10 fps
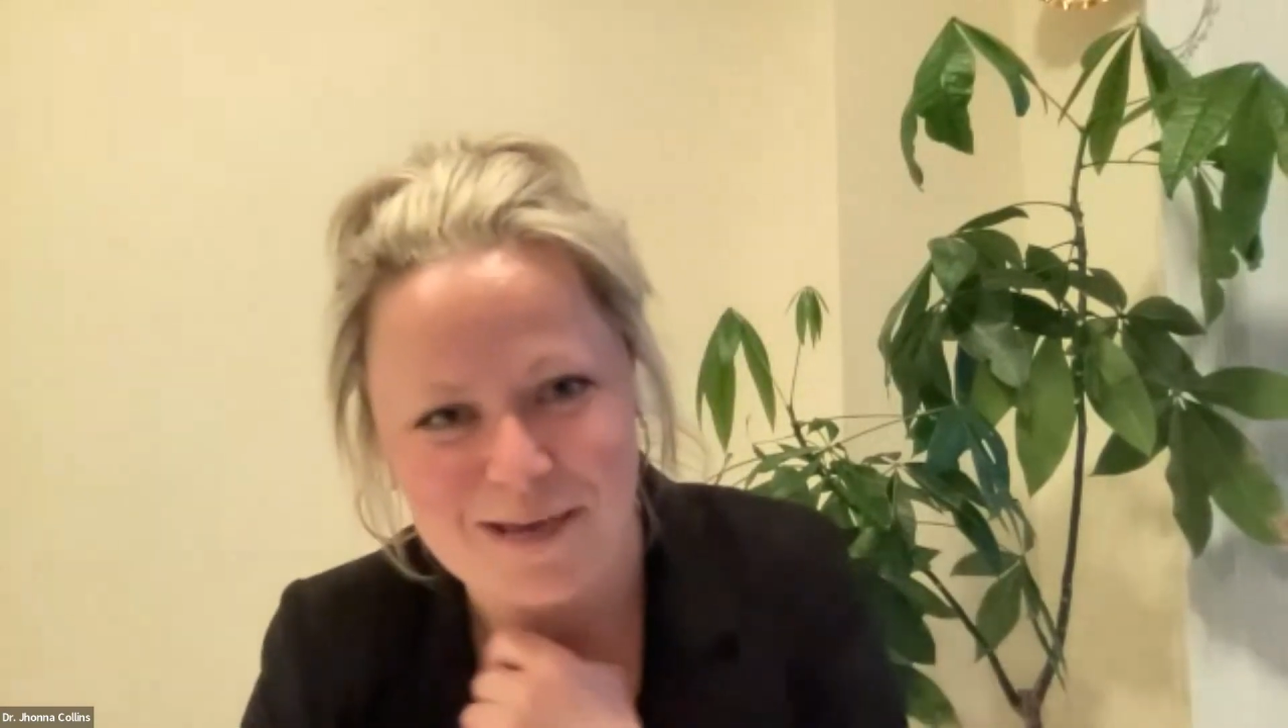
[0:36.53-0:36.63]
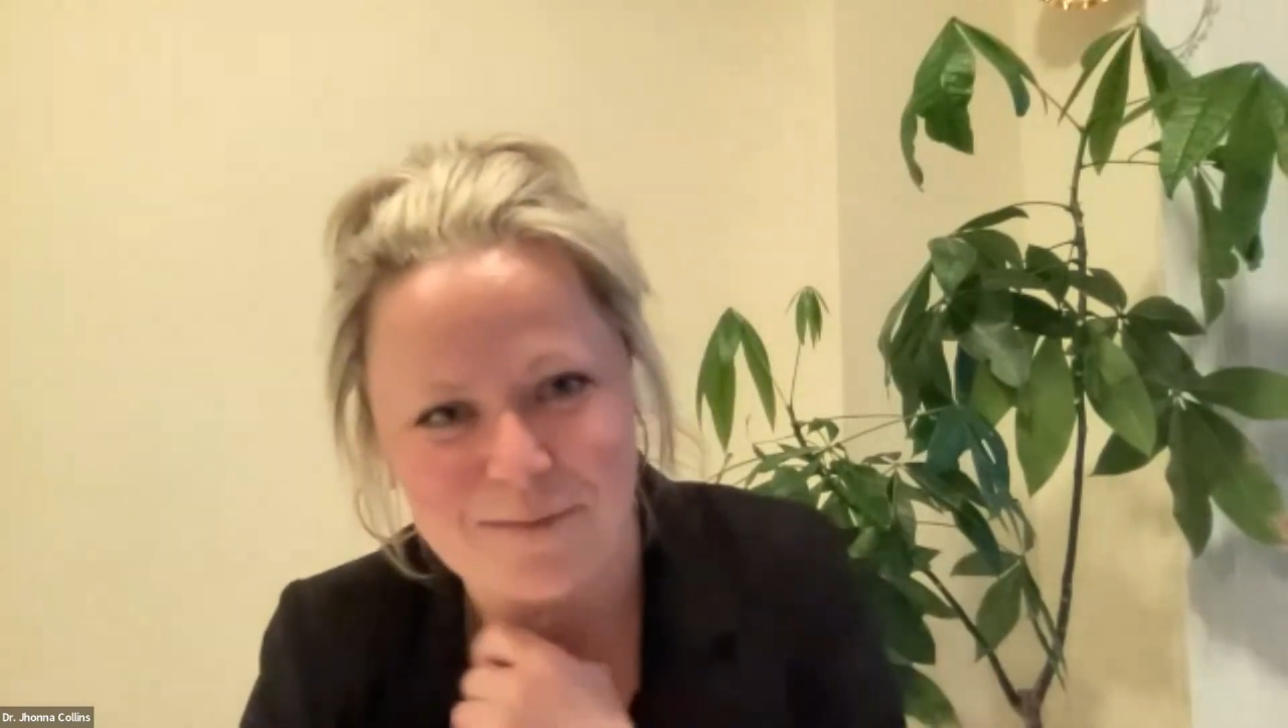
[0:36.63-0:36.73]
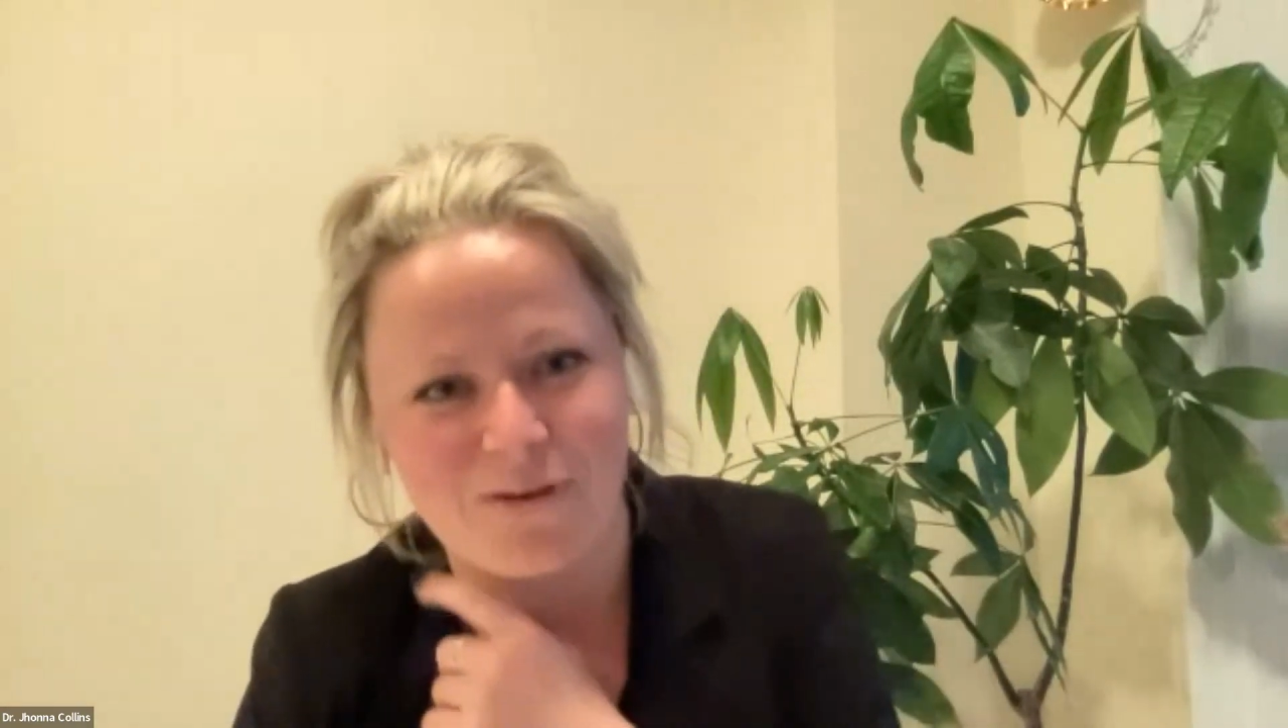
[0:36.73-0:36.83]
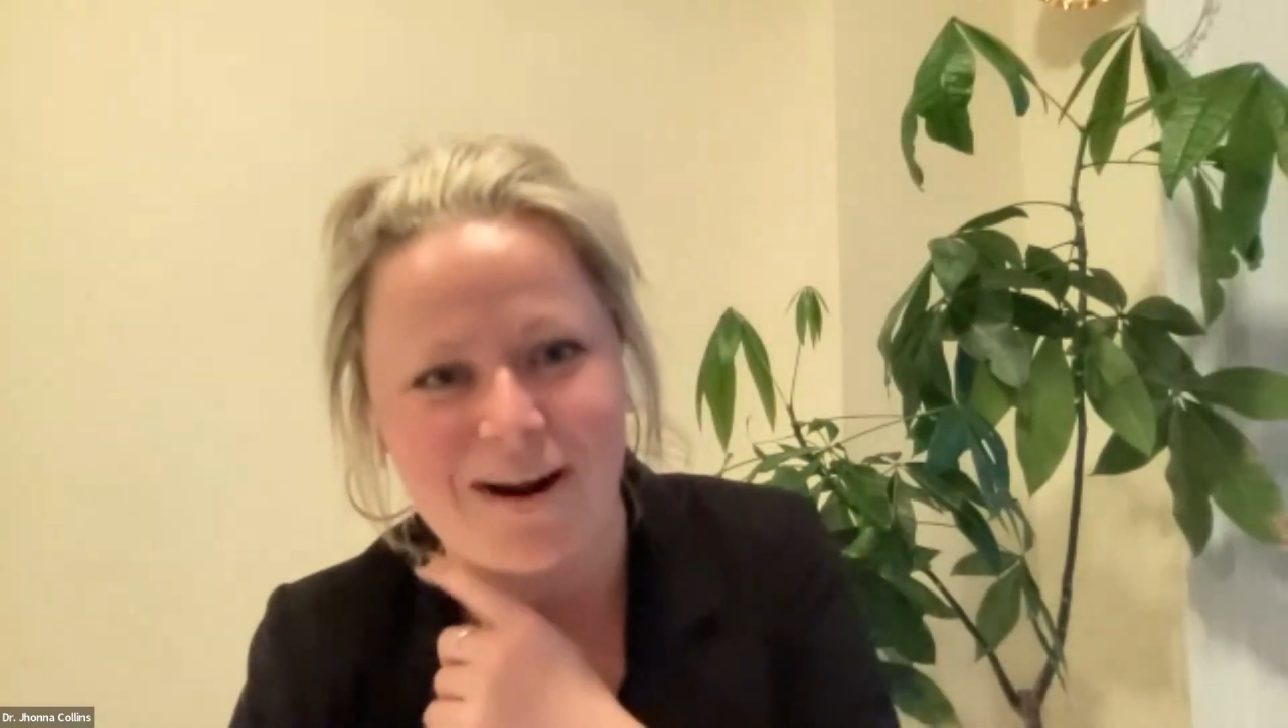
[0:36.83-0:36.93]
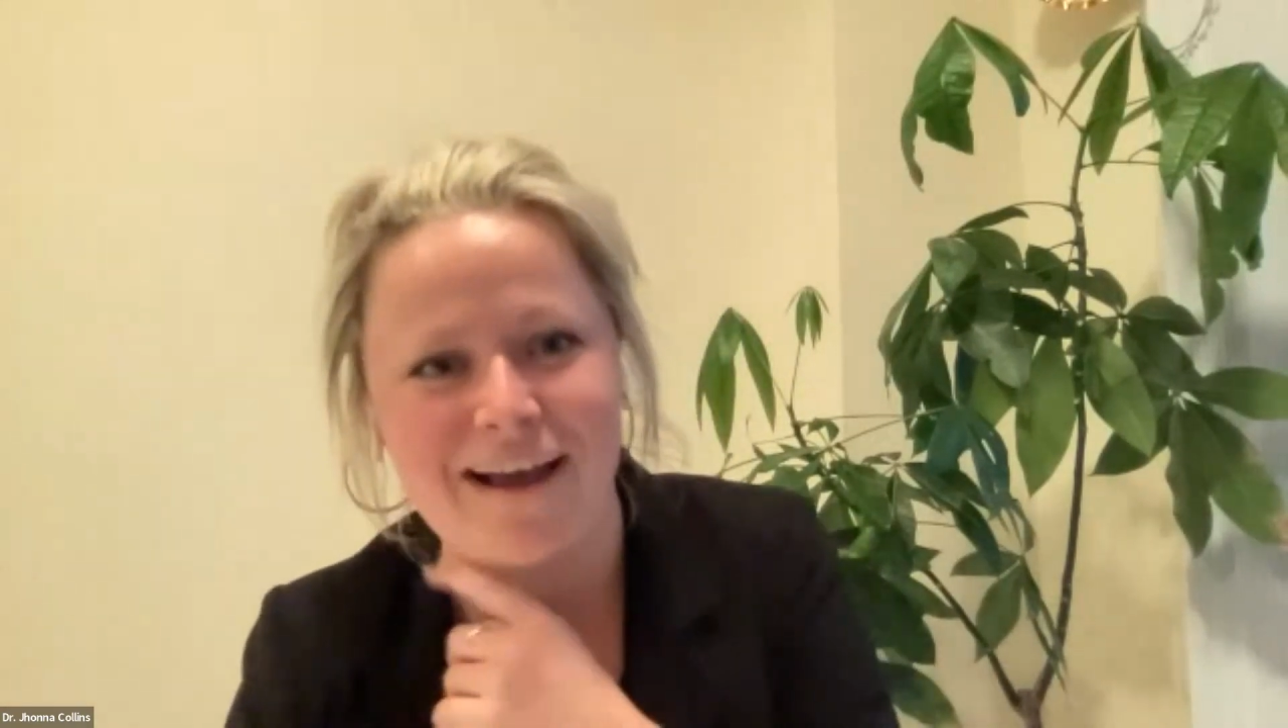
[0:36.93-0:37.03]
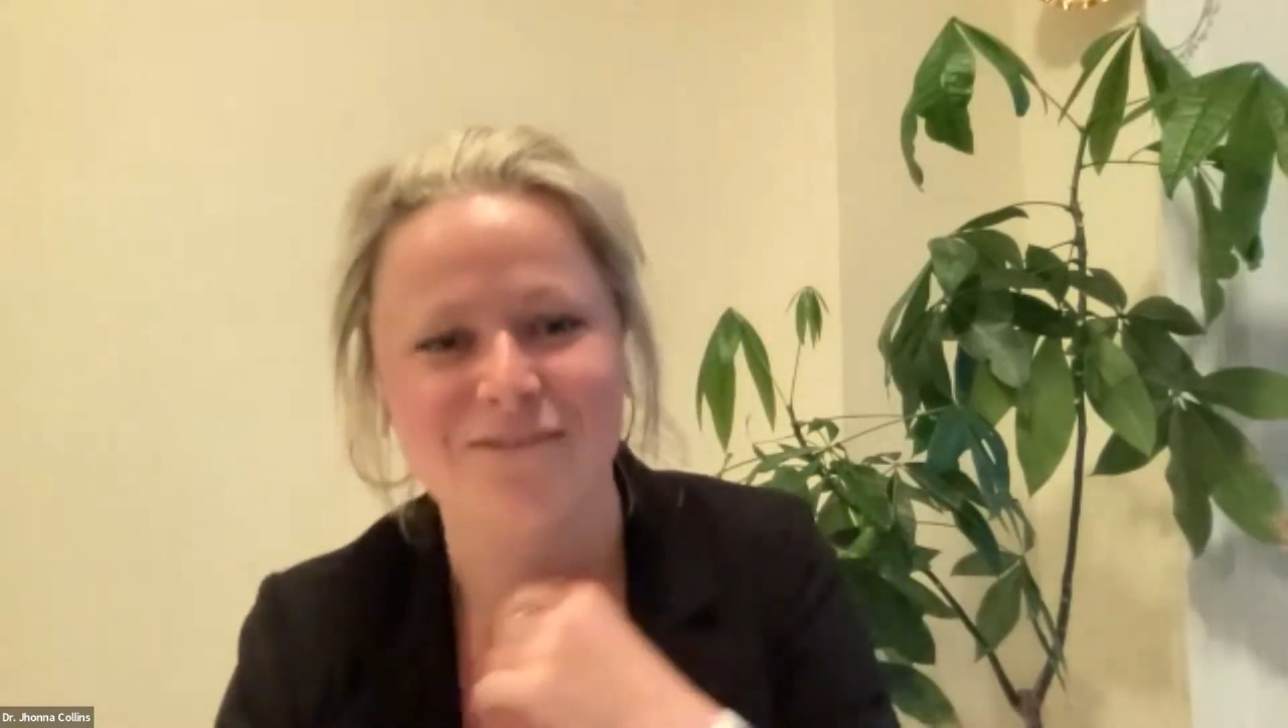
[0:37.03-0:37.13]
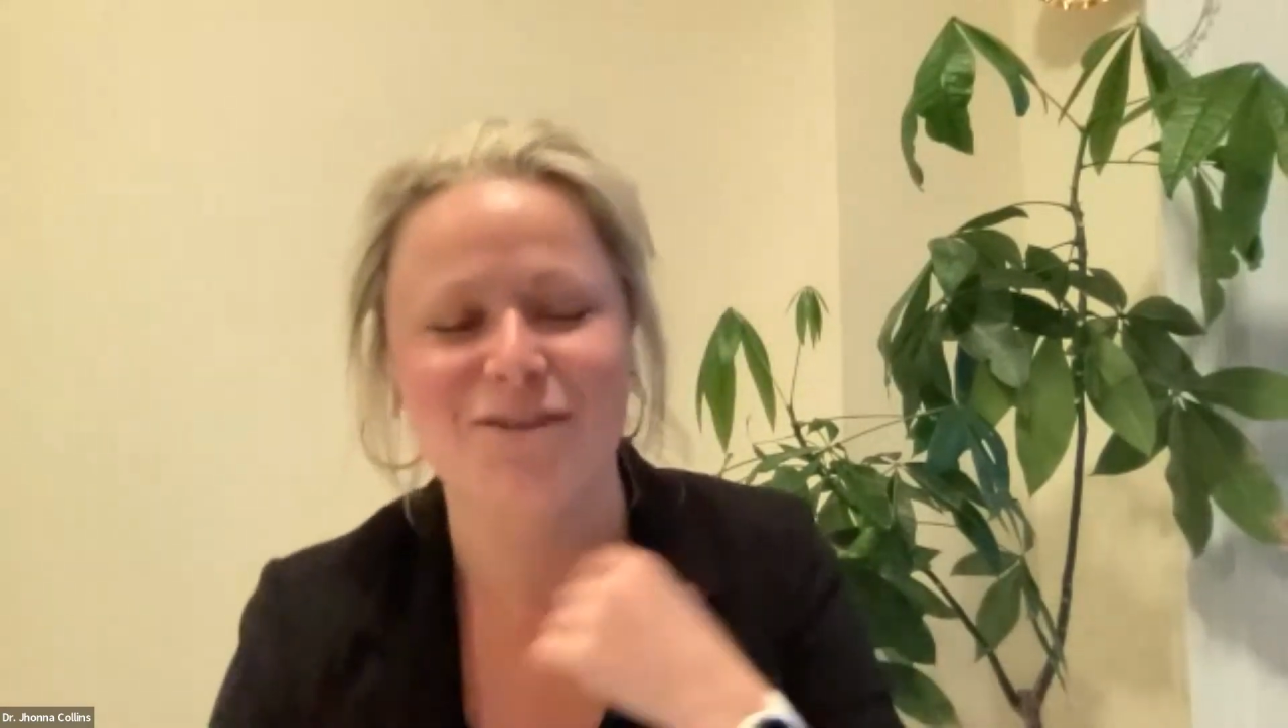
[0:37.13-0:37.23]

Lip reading: keep around.